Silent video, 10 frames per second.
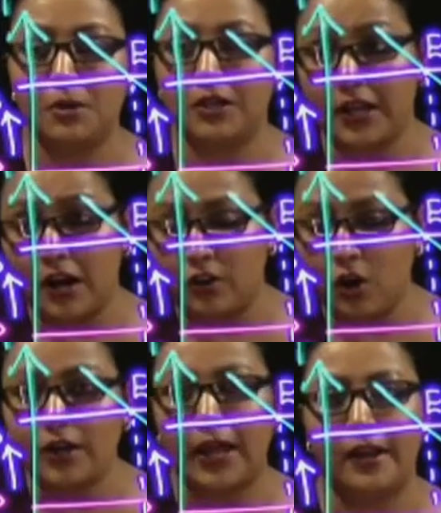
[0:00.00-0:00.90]
but there are
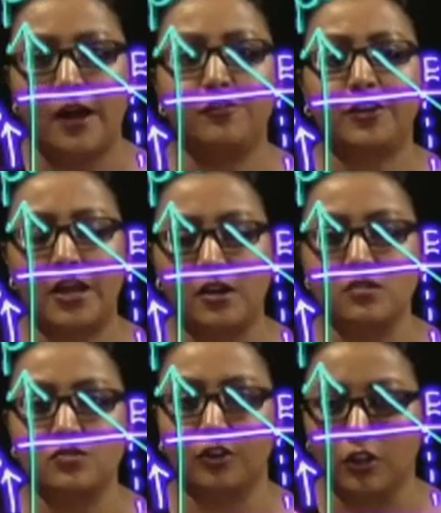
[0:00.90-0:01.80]
not enough
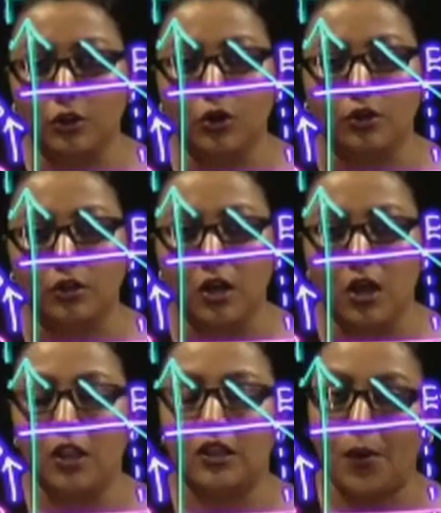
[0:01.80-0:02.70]
takers for the good.
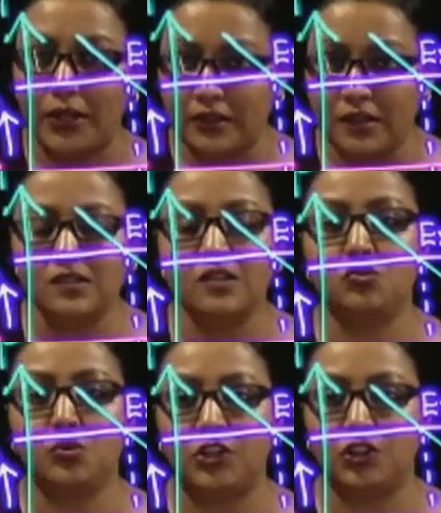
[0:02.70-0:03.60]
Now in this
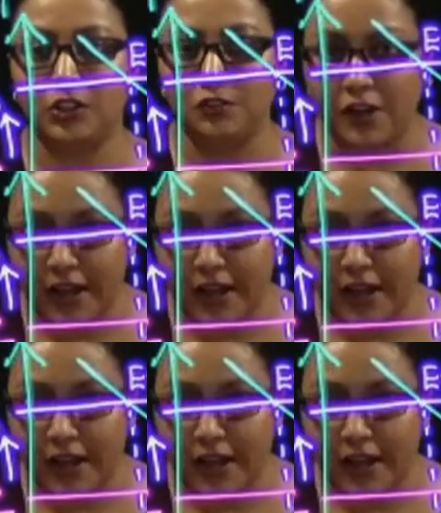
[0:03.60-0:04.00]
situation, if